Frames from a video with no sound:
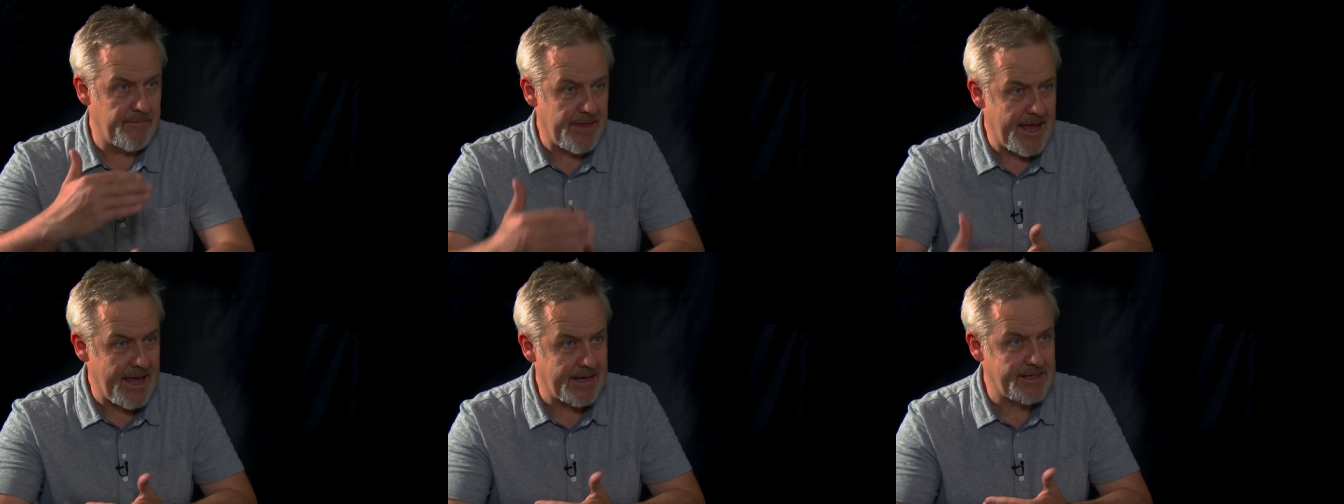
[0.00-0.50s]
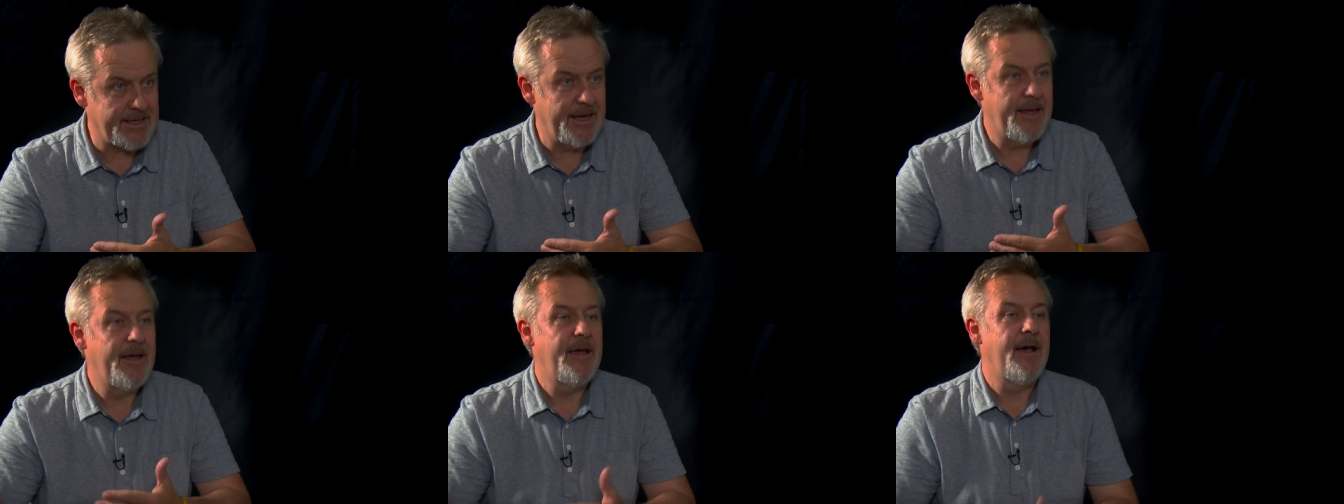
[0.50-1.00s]
of that.
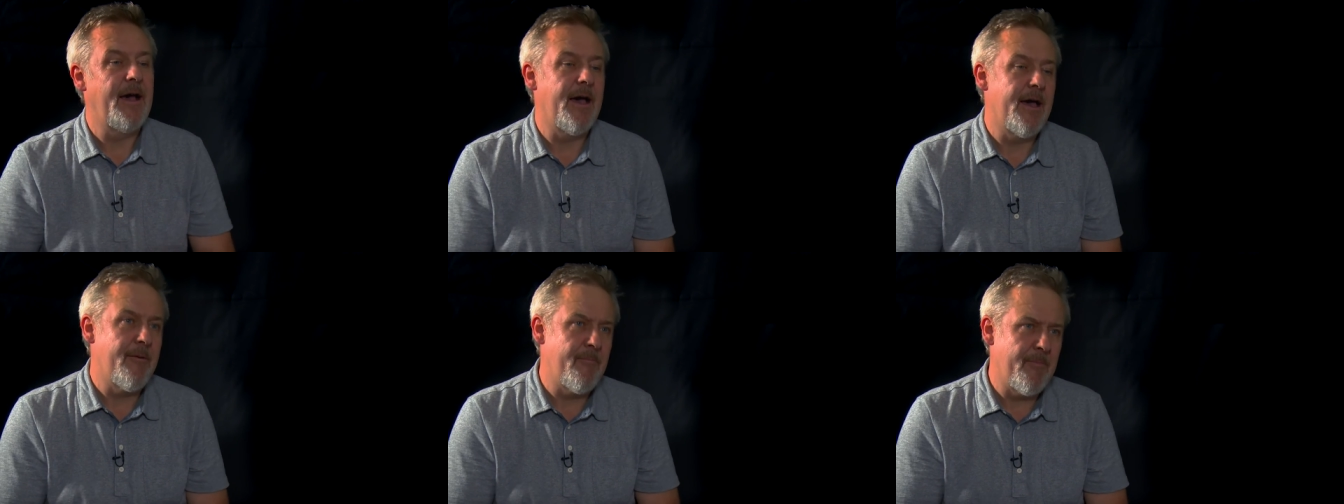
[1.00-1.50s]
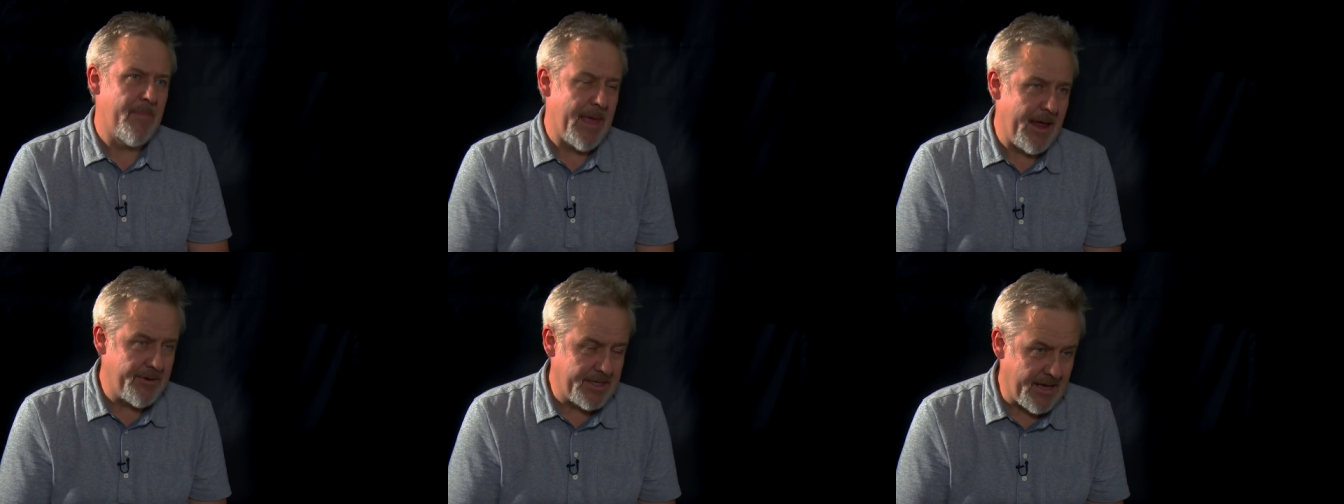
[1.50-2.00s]
Um,
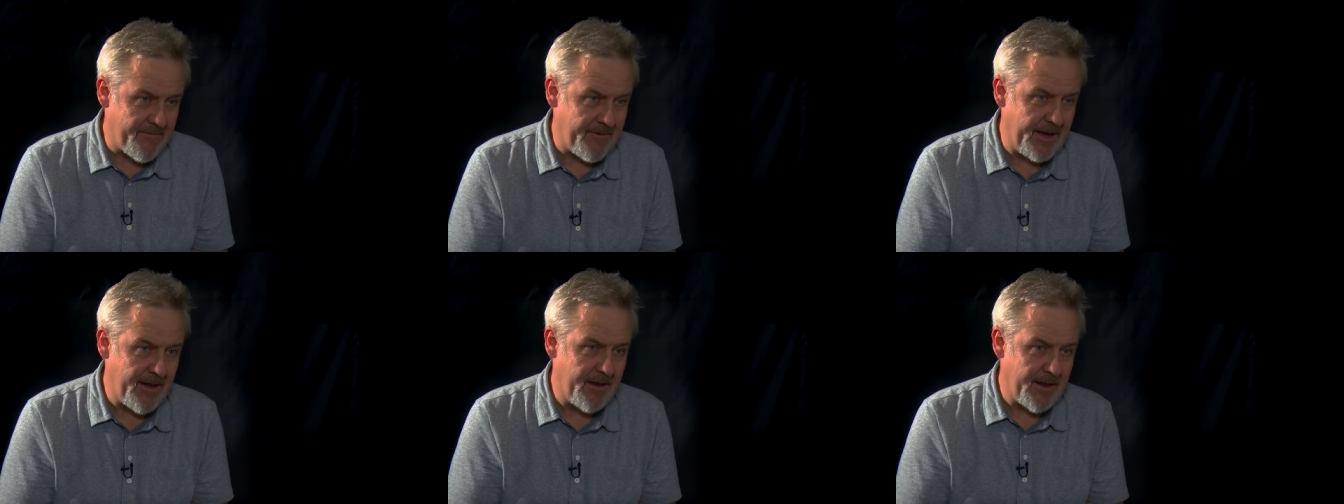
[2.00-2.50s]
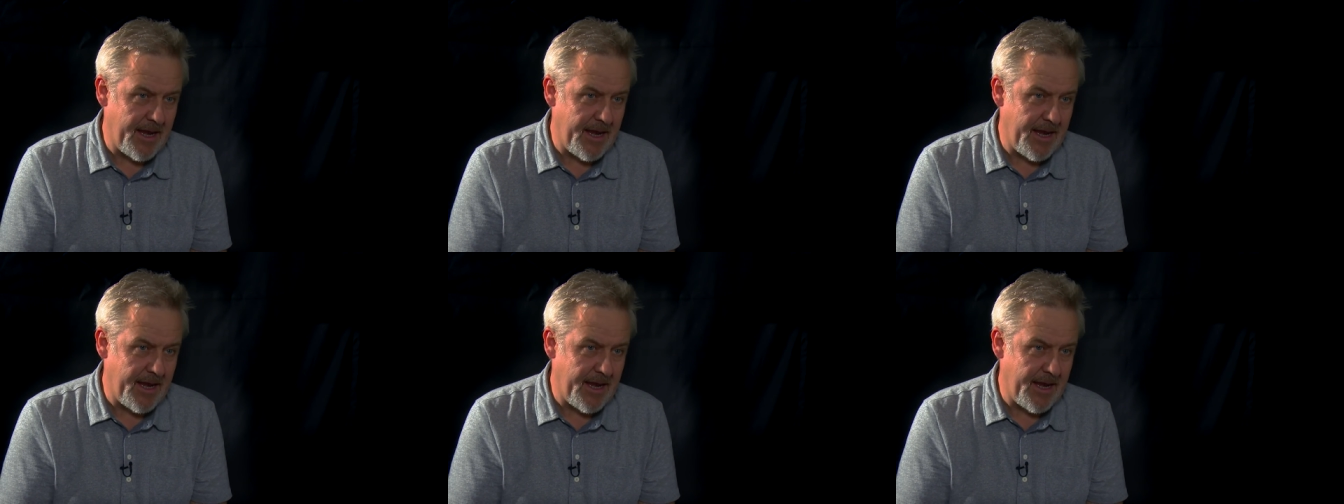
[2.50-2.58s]
how does that feel